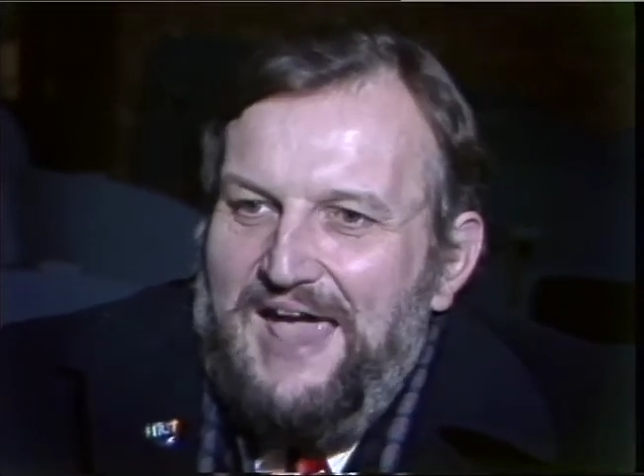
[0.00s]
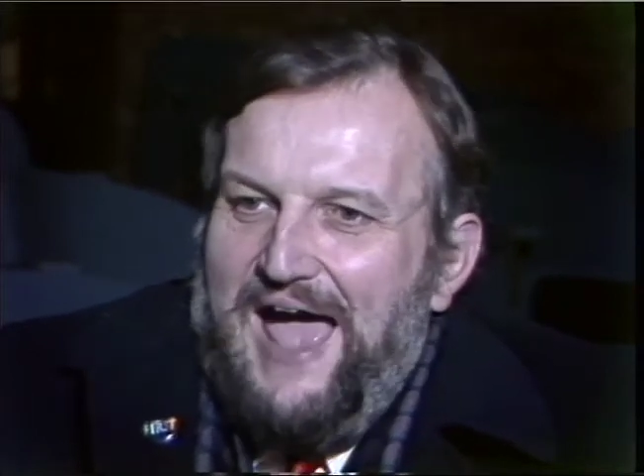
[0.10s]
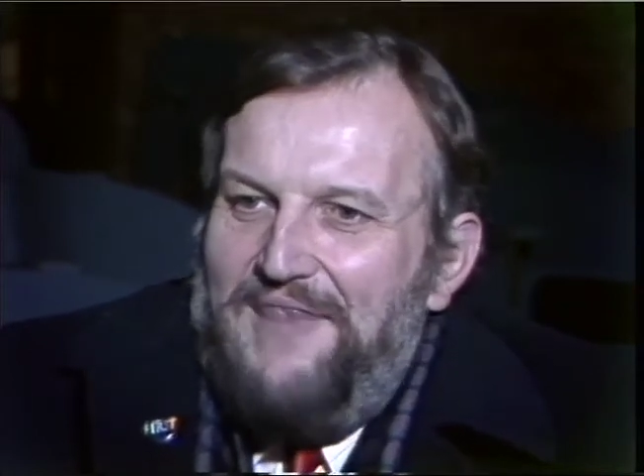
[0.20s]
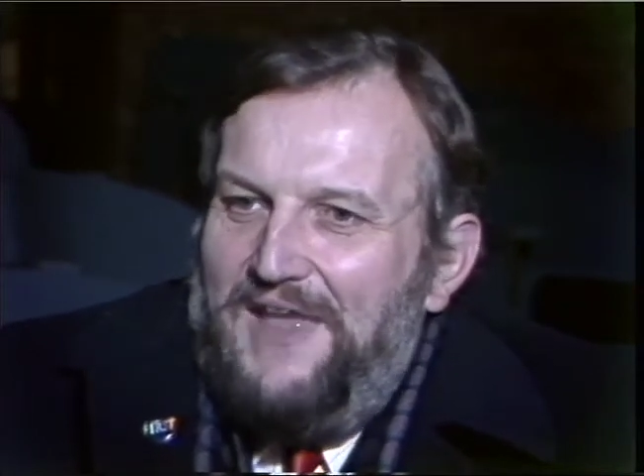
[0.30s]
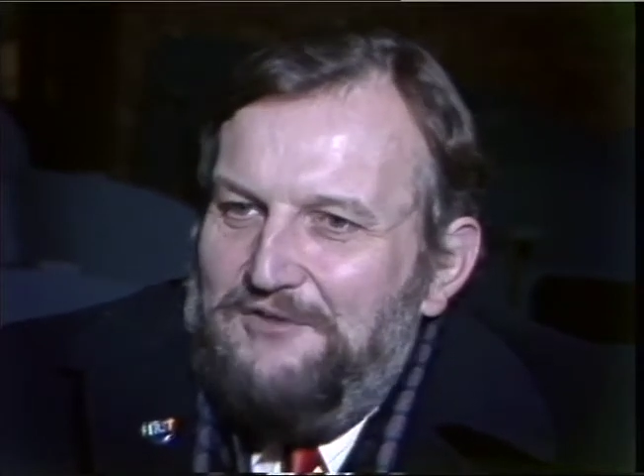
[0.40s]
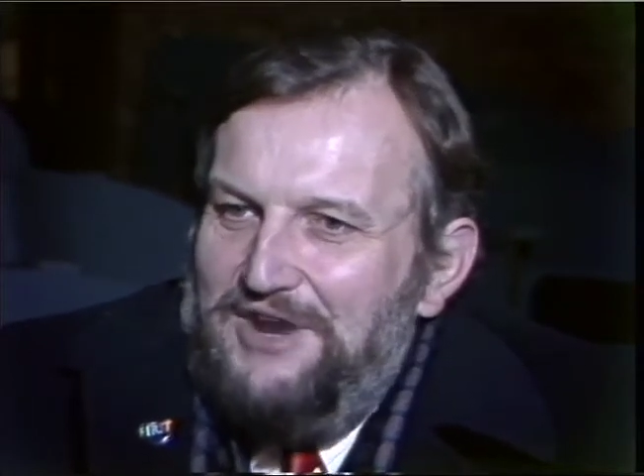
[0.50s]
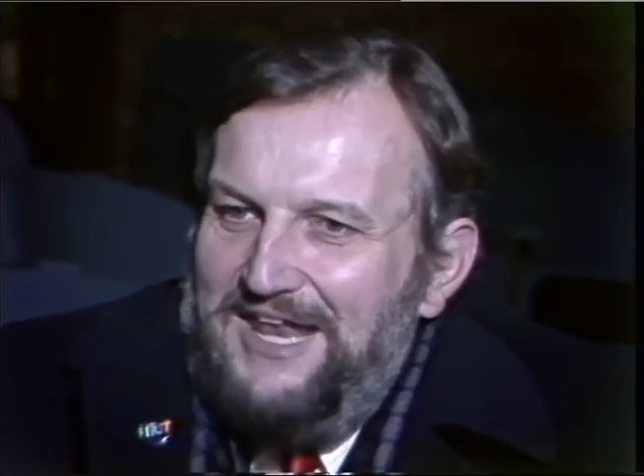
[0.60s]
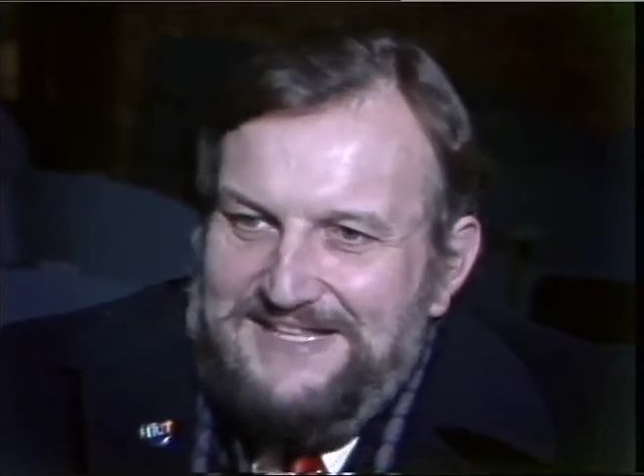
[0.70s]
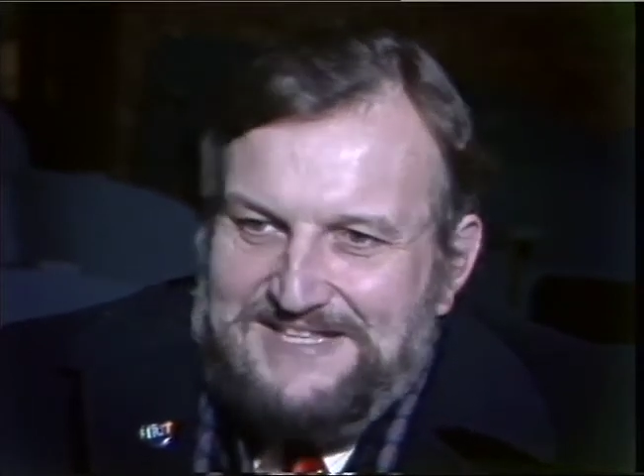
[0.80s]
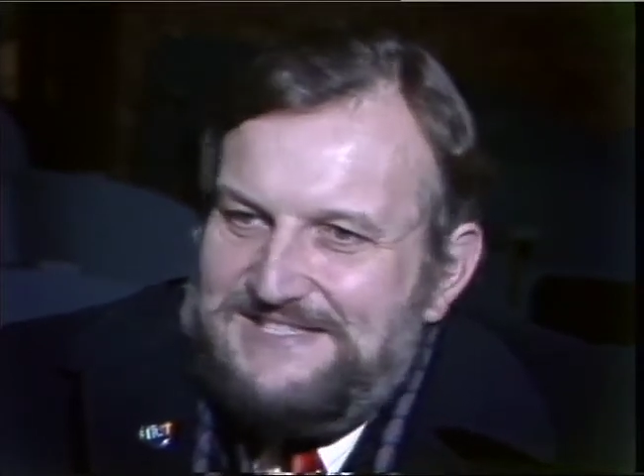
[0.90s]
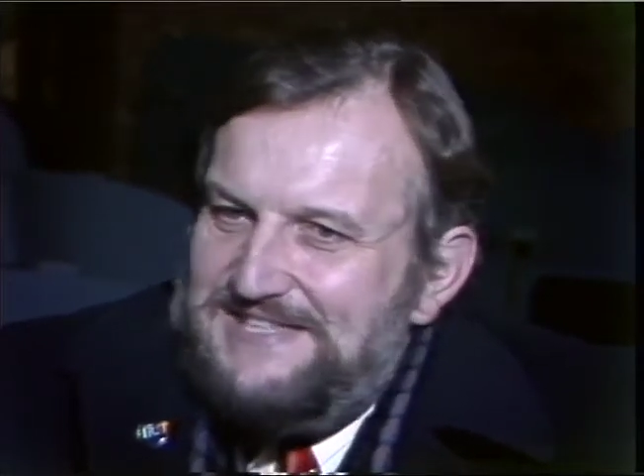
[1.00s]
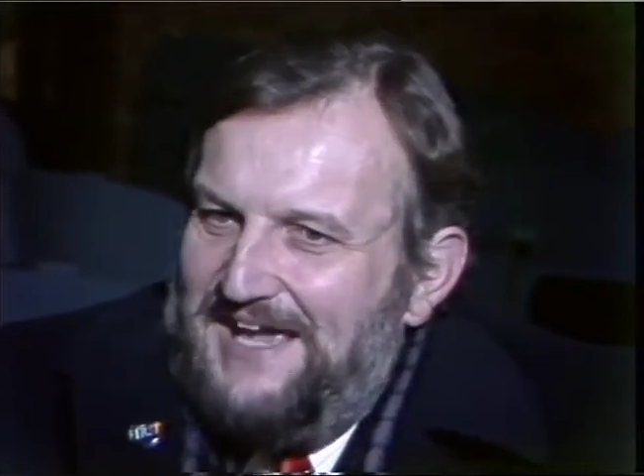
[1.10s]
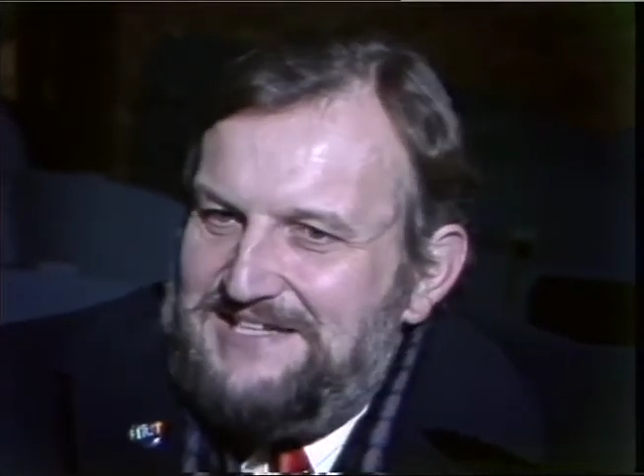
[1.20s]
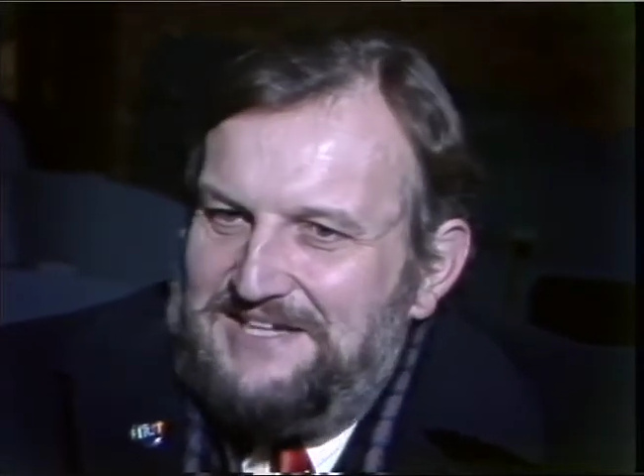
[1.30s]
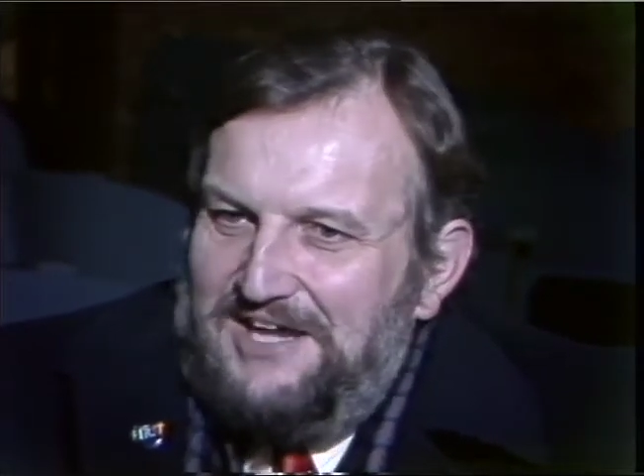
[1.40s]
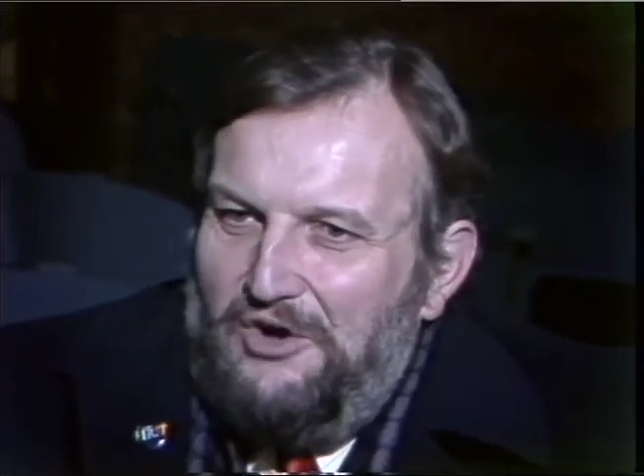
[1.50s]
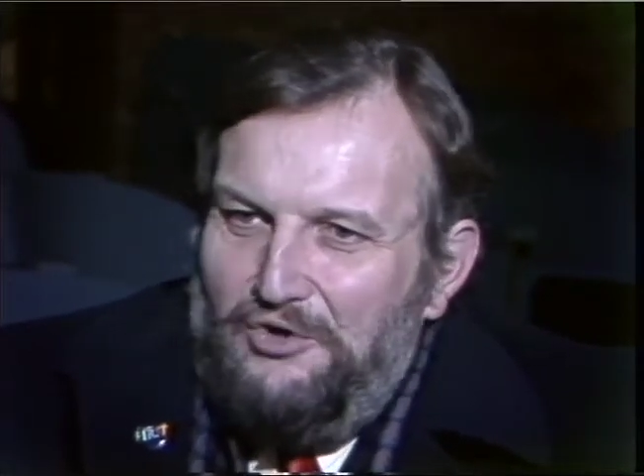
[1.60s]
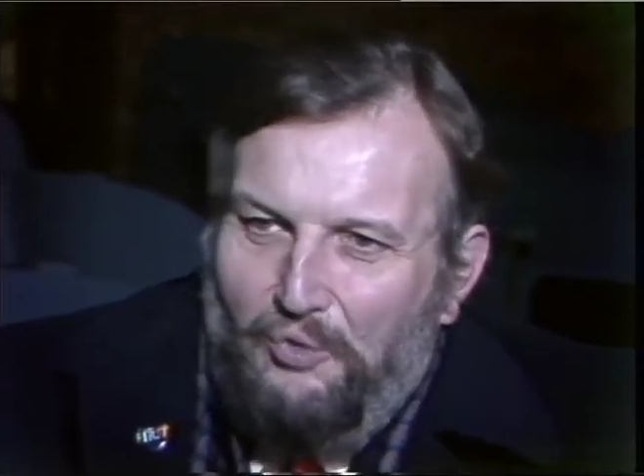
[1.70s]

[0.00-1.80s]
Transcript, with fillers: And that really is a satire on